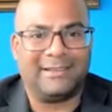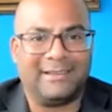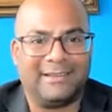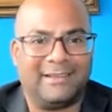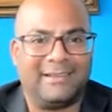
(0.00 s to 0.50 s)

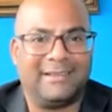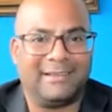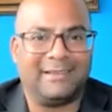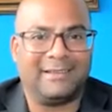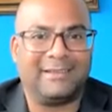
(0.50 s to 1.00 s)

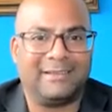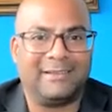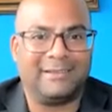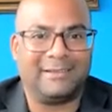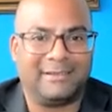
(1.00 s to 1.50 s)

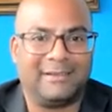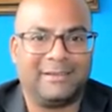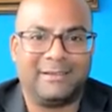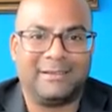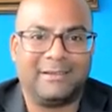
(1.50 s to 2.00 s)

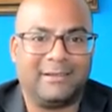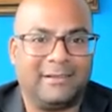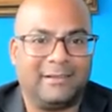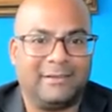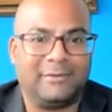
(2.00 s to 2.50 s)

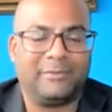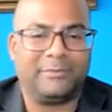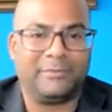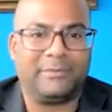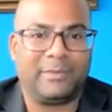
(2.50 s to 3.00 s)

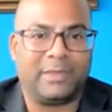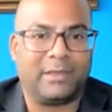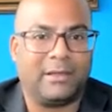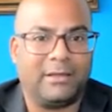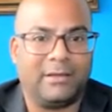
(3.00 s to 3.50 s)

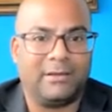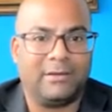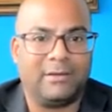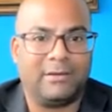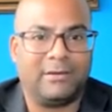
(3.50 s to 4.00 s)

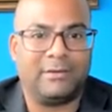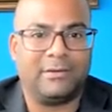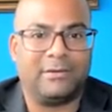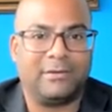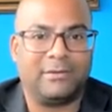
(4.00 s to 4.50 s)

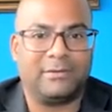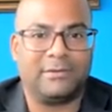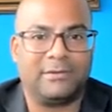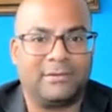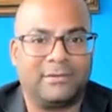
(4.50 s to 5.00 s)

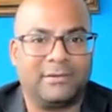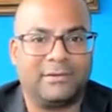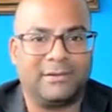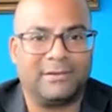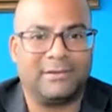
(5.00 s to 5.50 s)

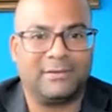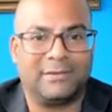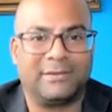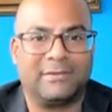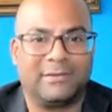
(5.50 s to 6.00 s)

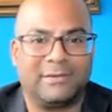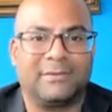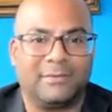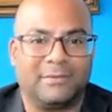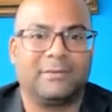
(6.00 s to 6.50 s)

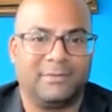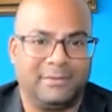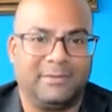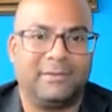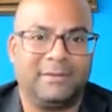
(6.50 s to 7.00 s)

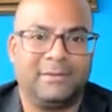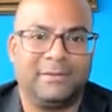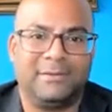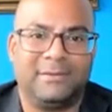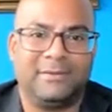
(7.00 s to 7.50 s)

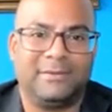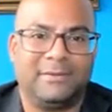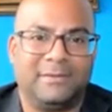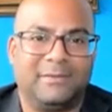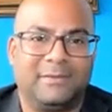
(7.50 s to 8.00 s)
This person isn't speaking.